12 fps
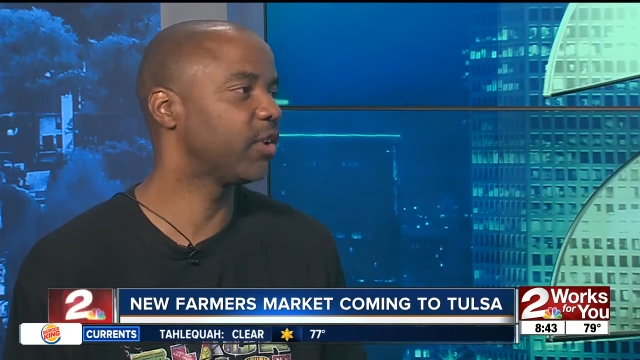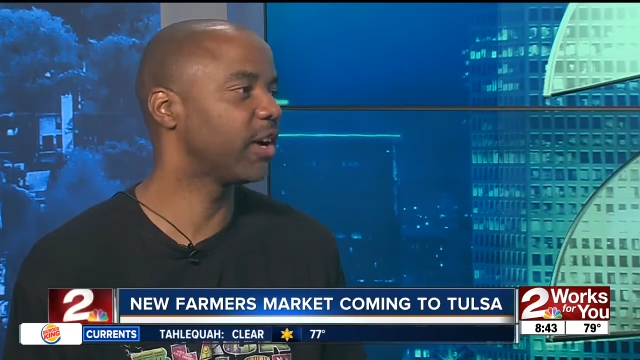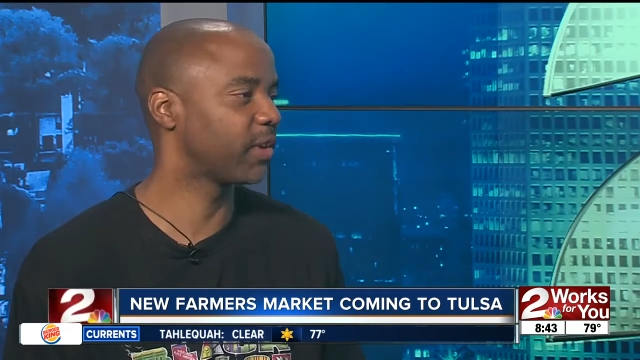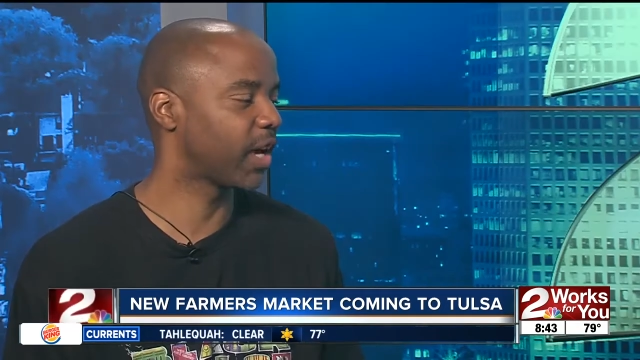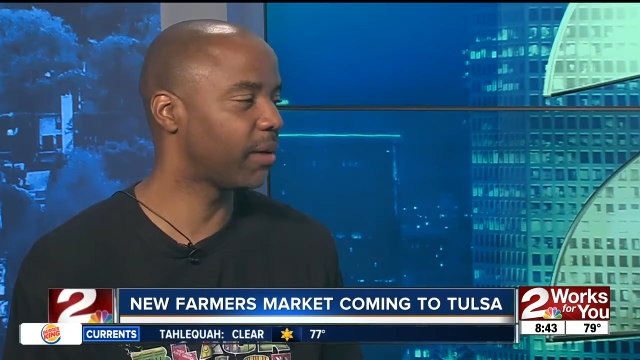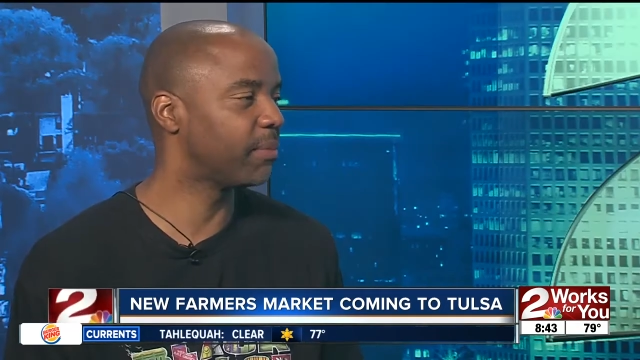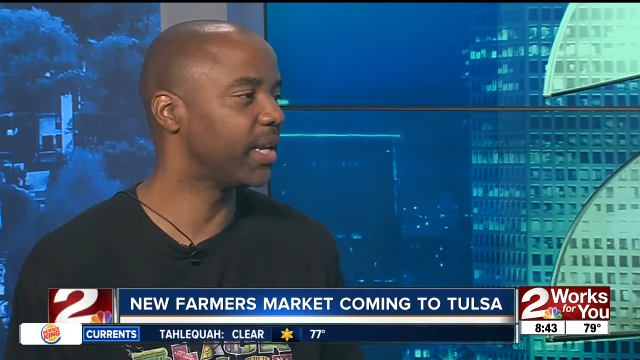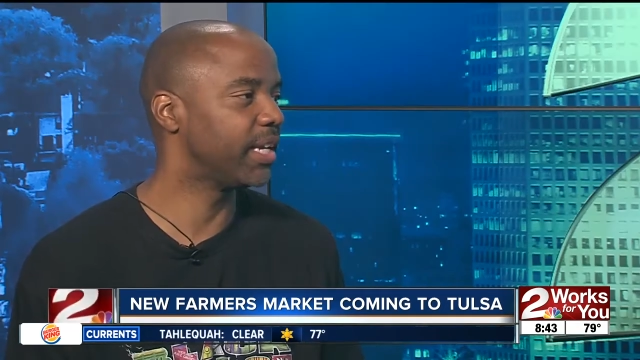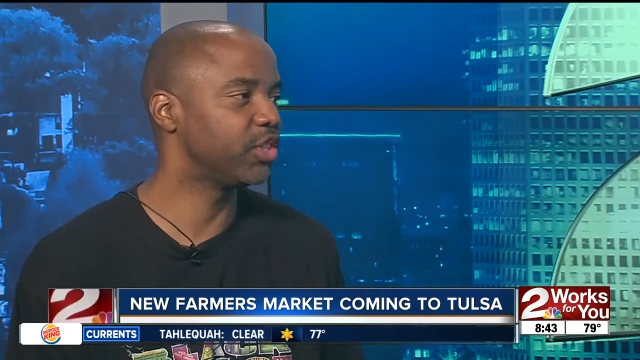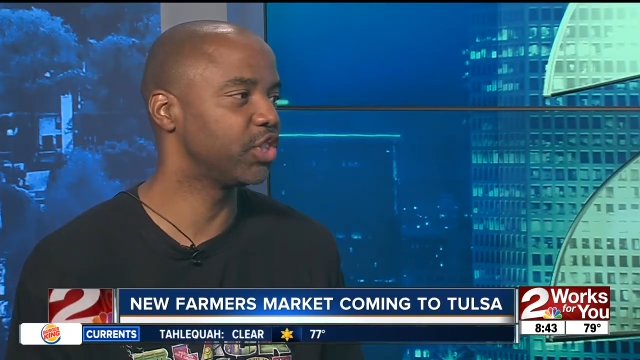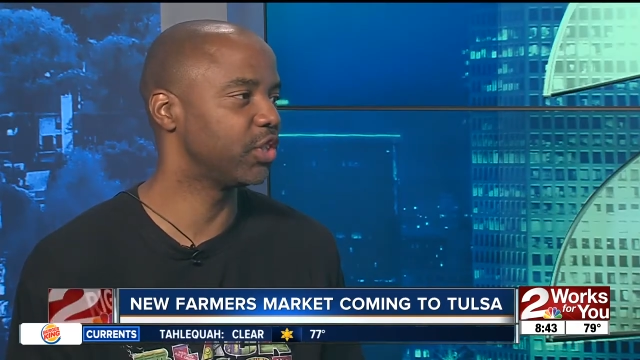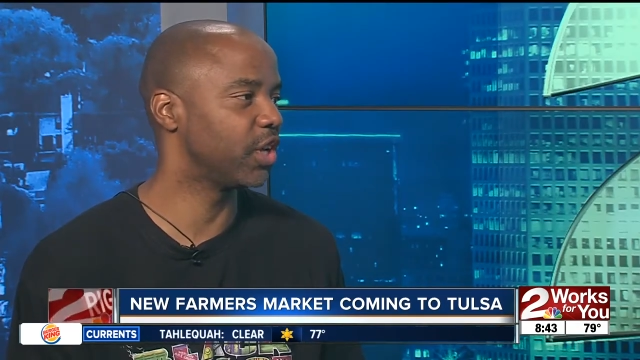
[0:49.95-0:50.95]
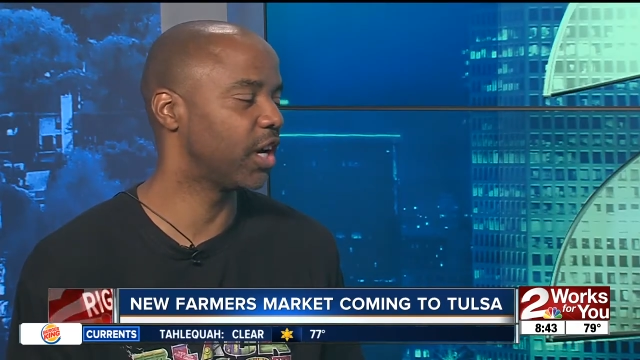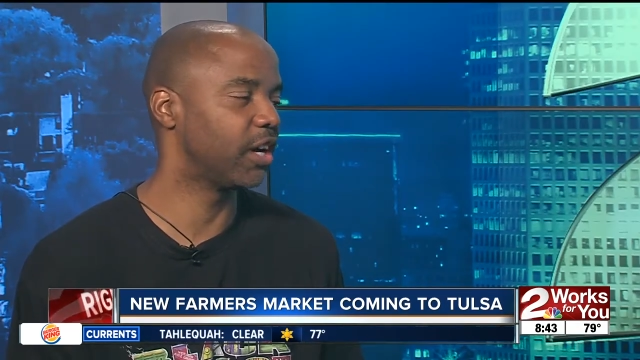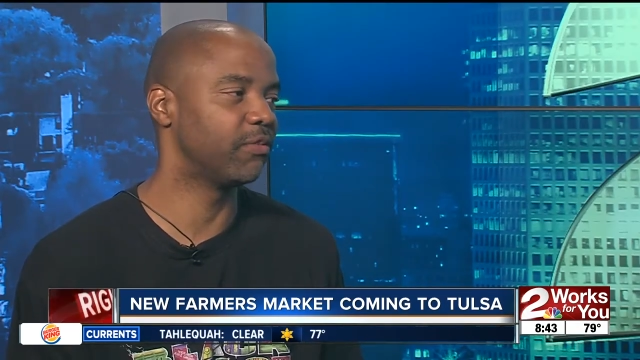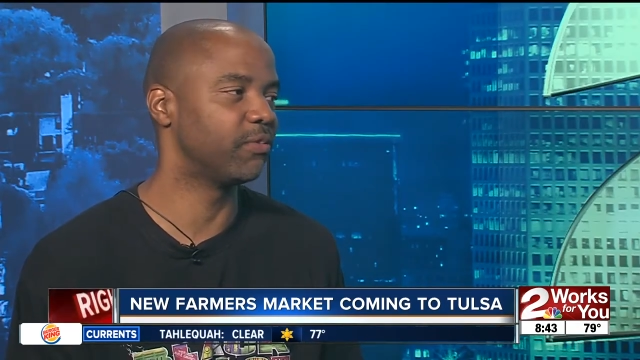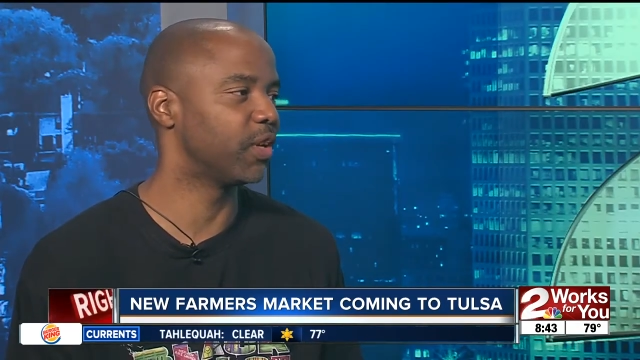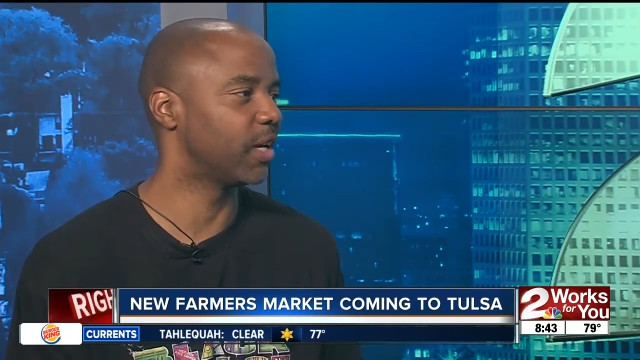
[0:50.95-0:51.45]
you have a combination
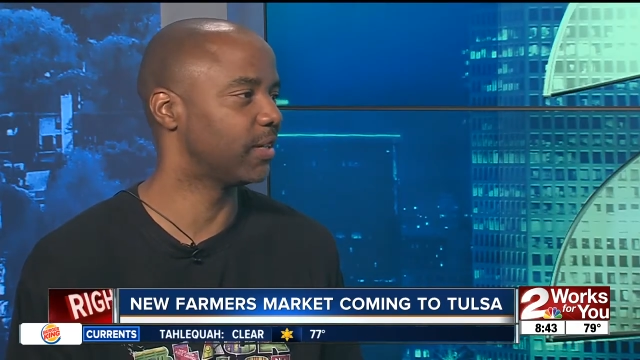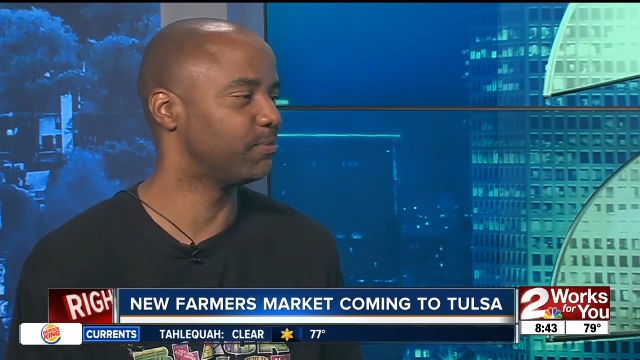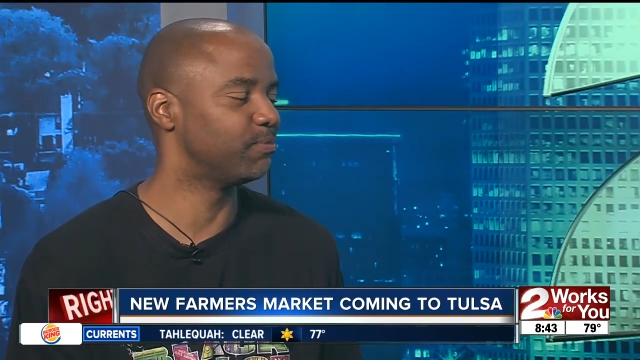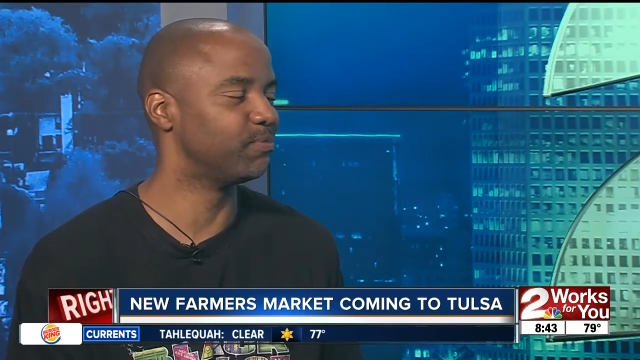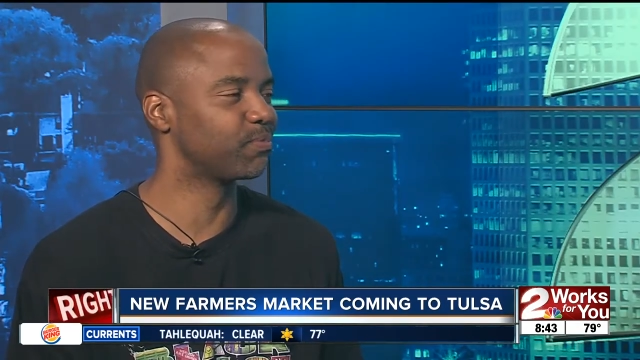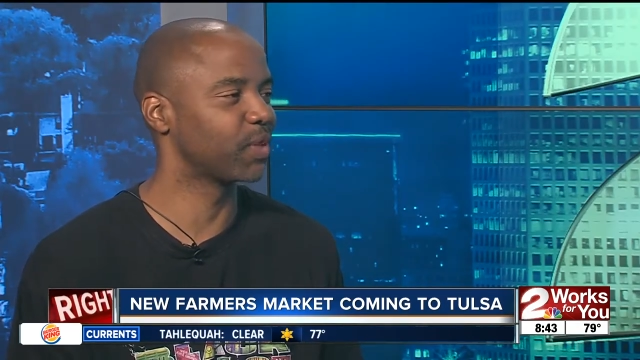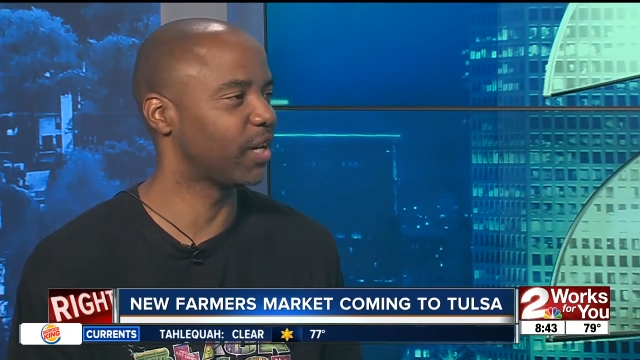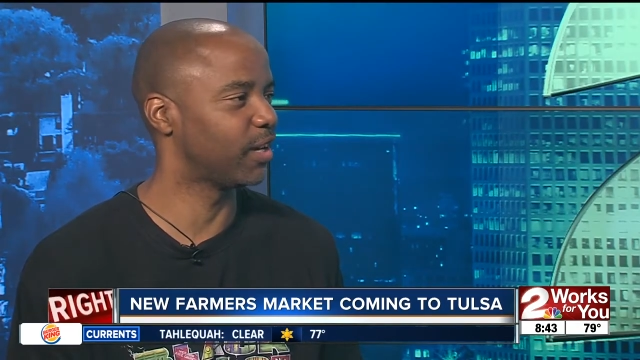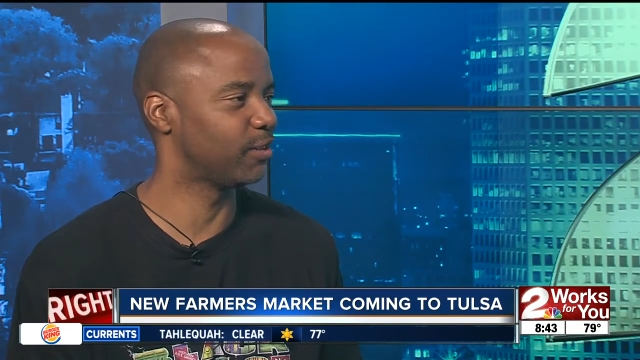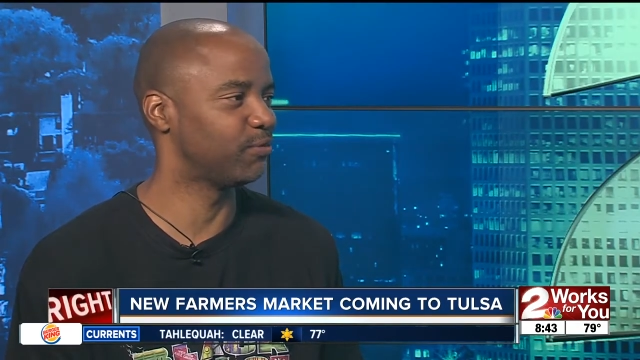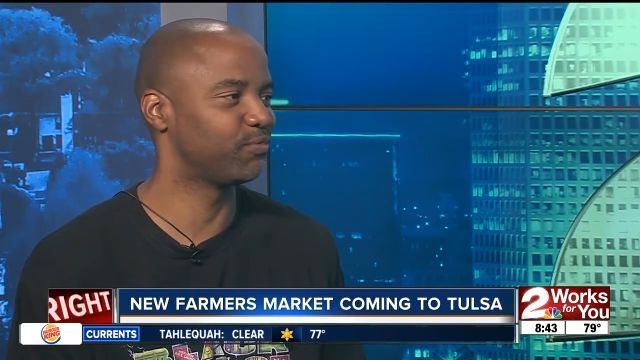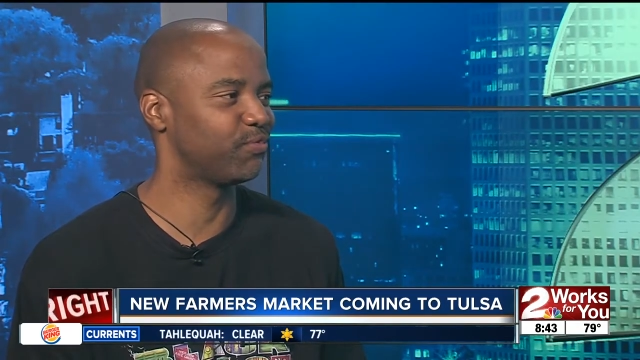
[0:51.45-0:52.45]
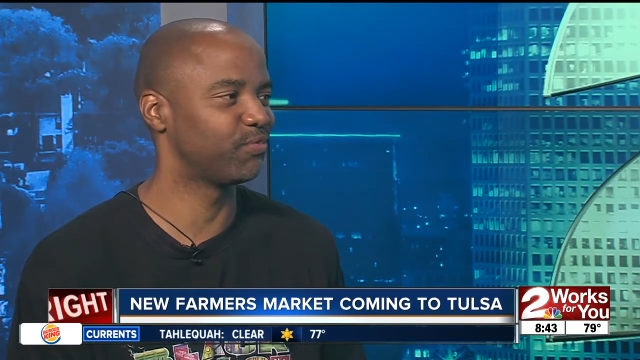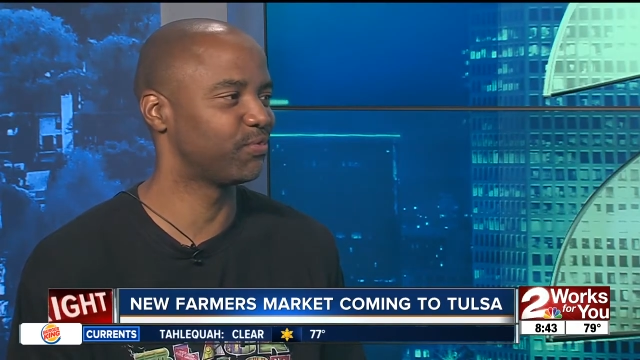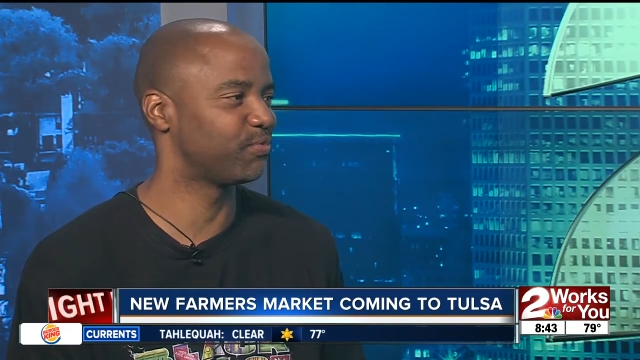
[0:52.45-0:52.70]
of, uh, of